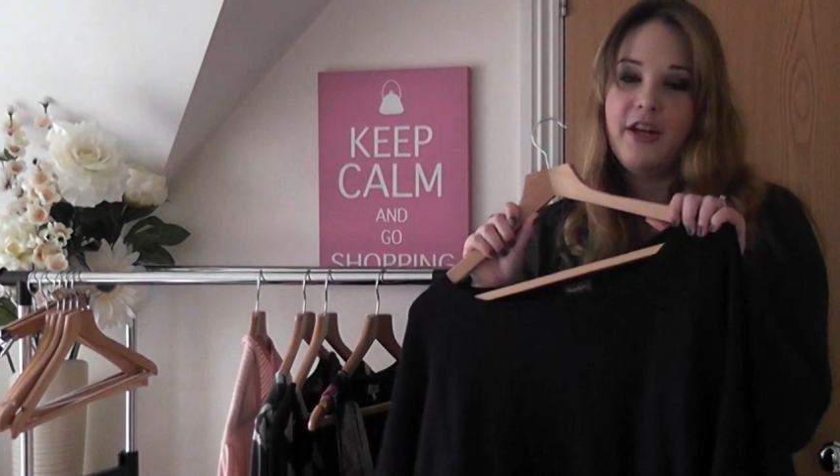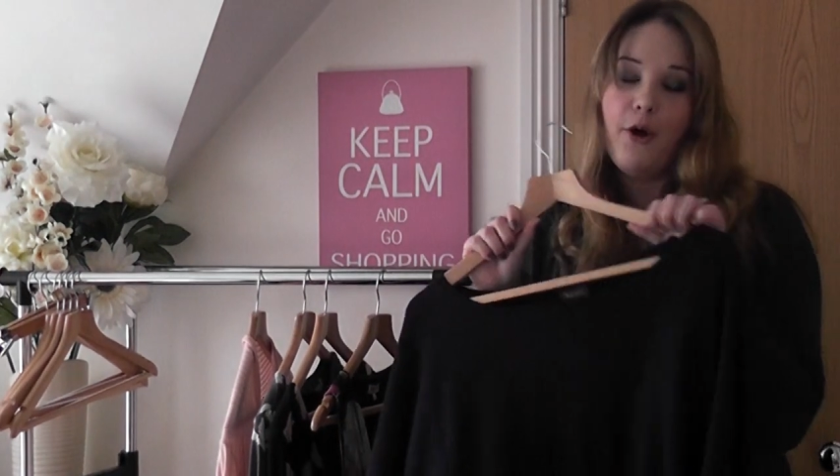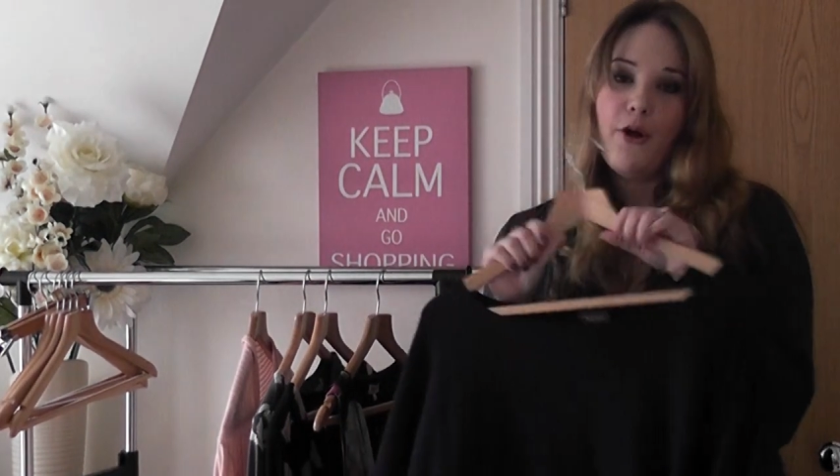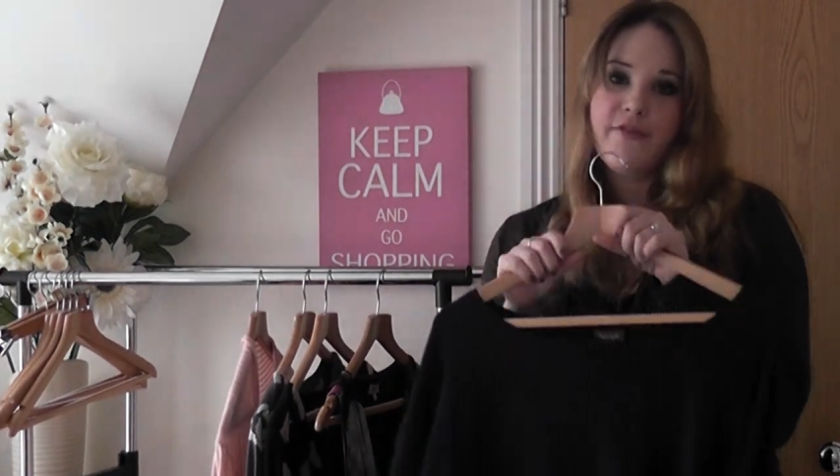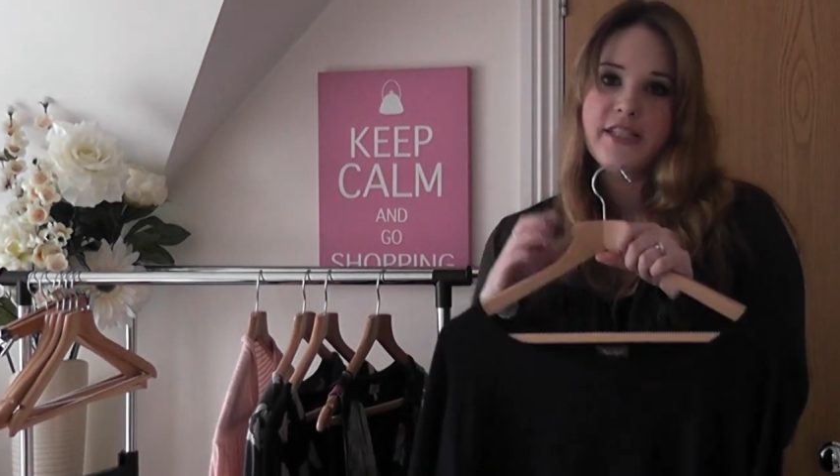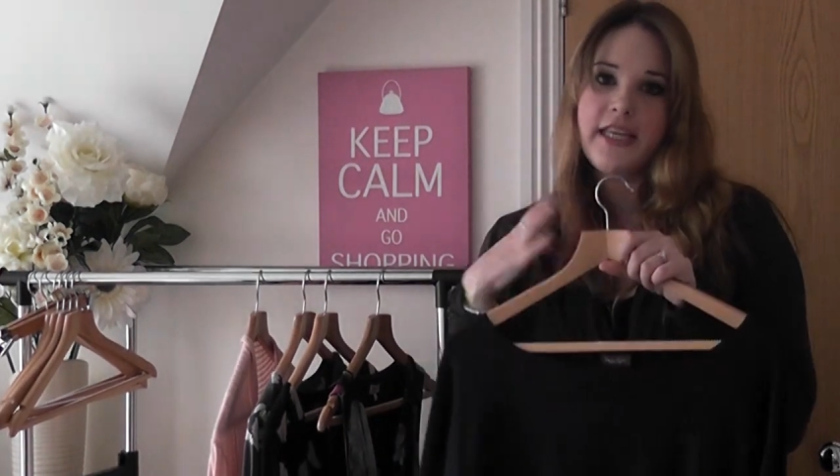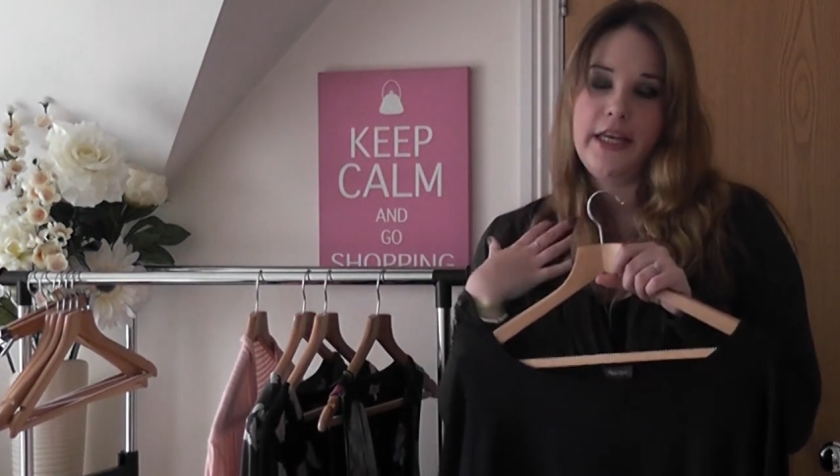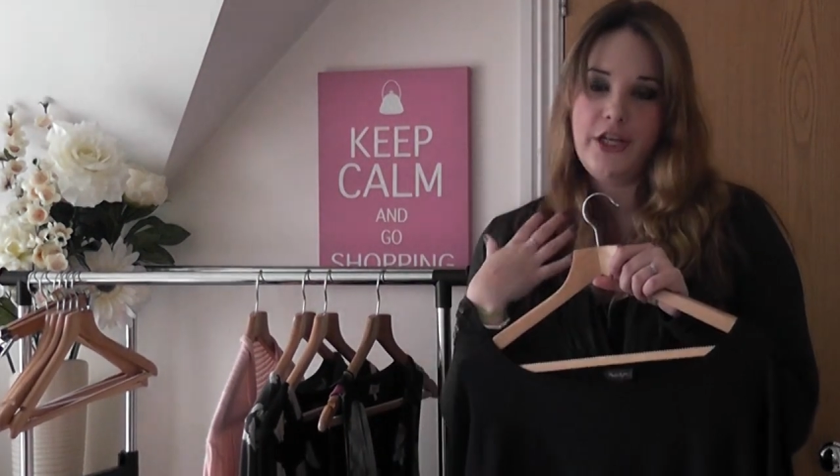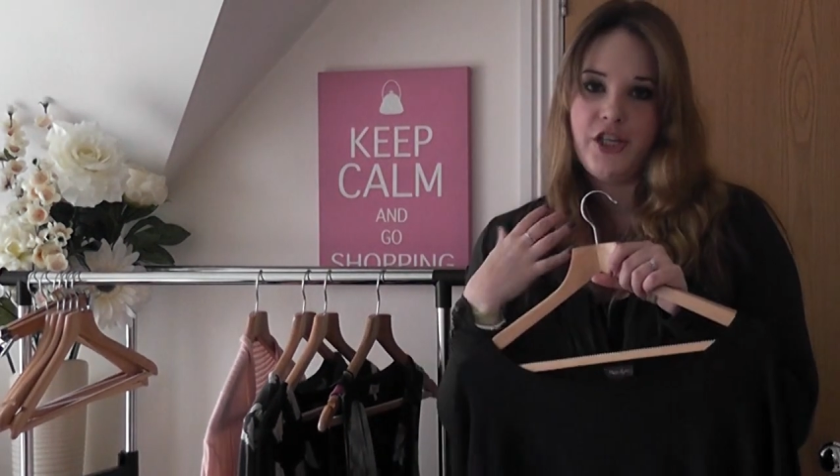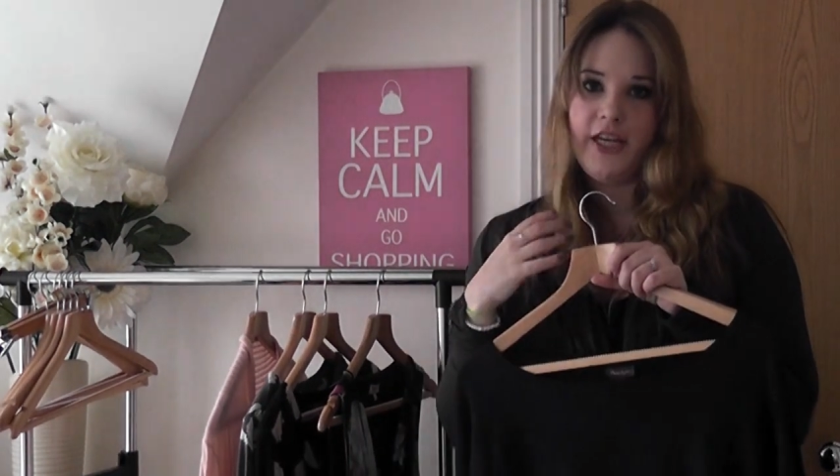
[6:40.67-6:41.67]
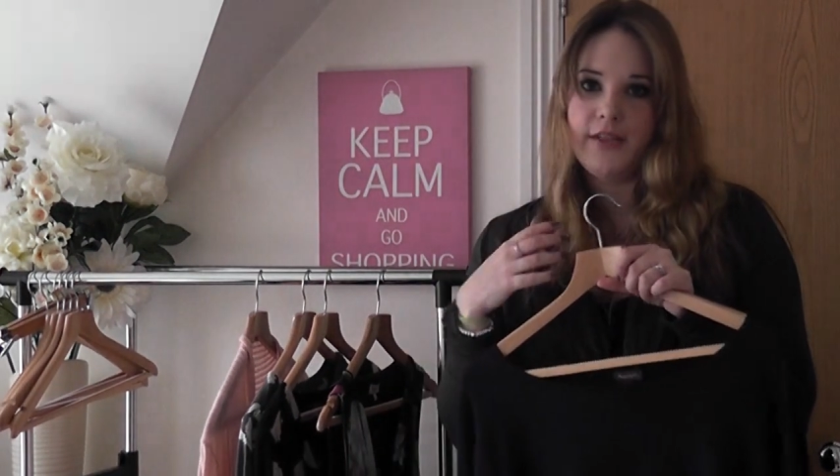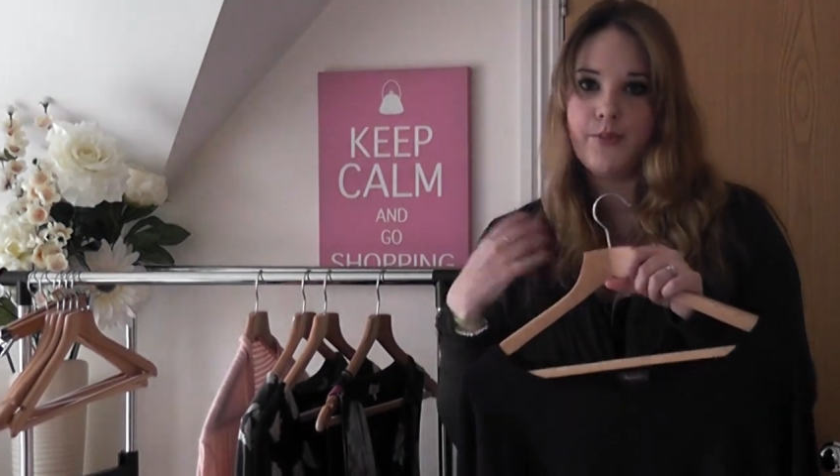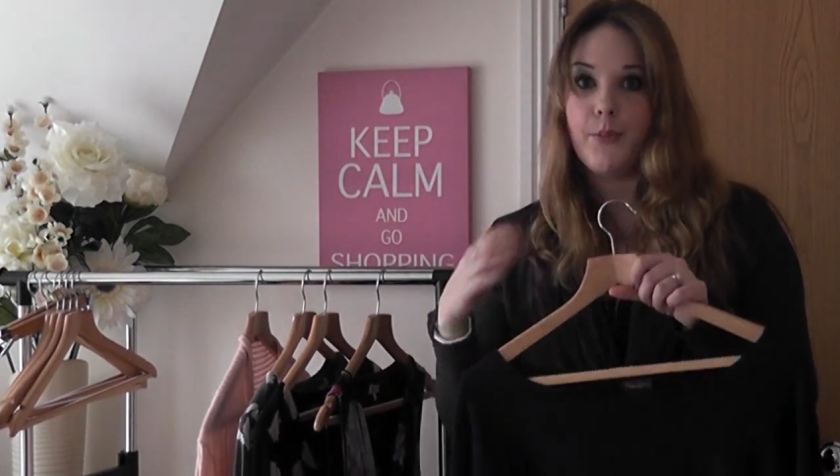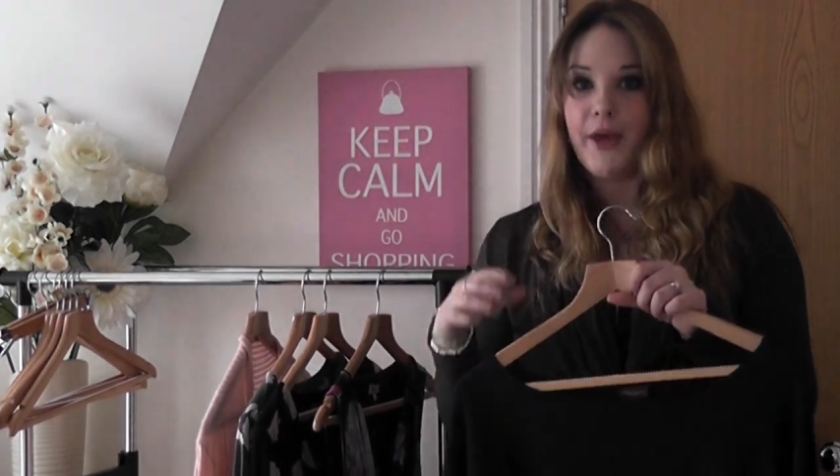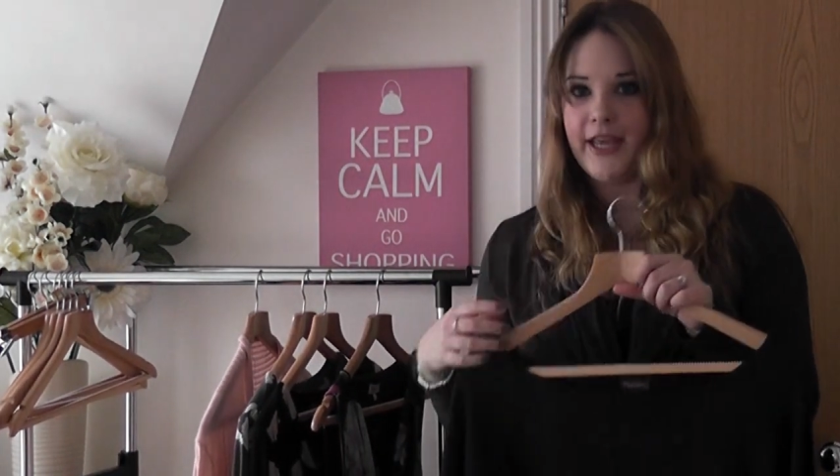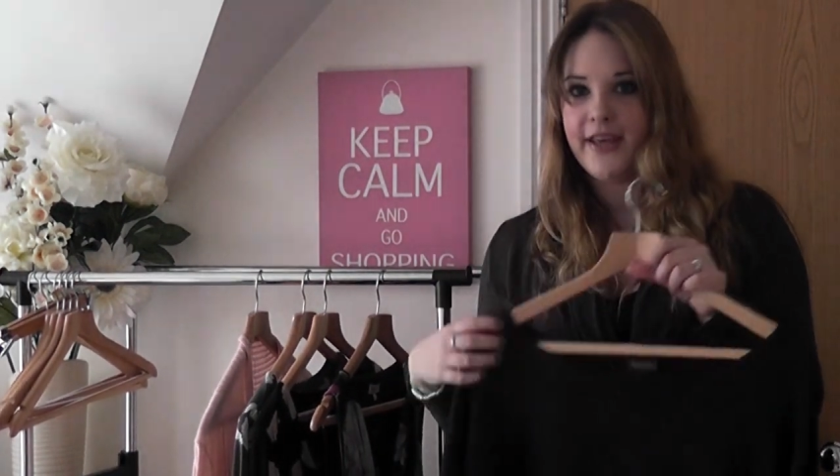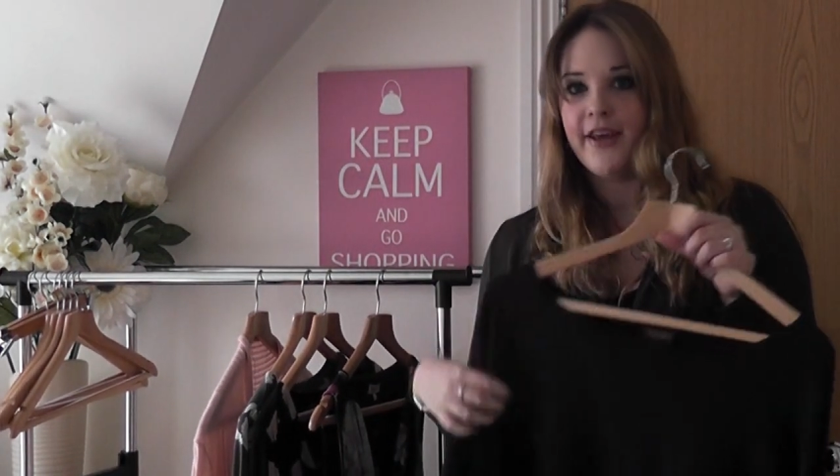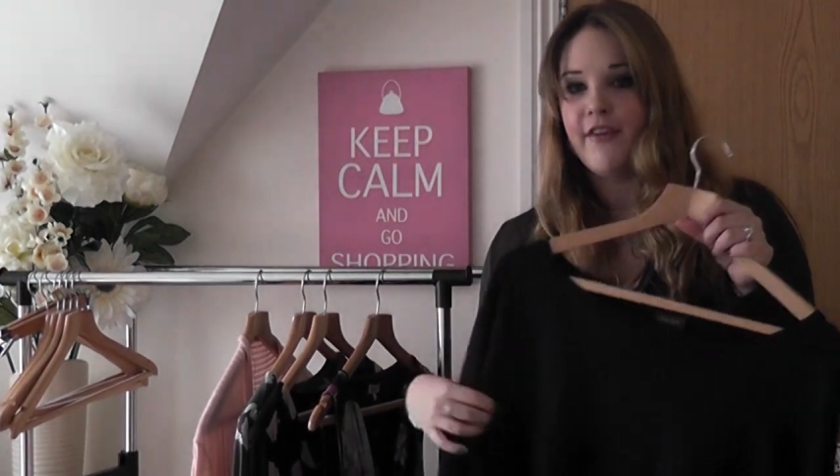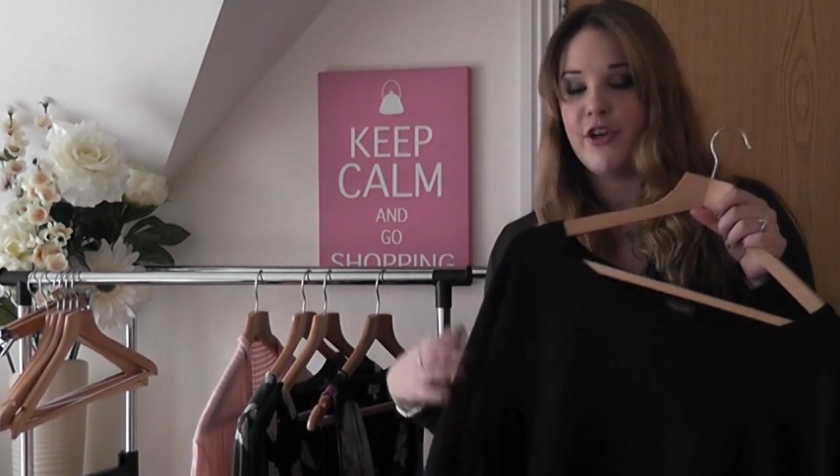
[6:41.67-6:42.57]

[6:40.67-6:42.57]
you know, over skinny jeans, me,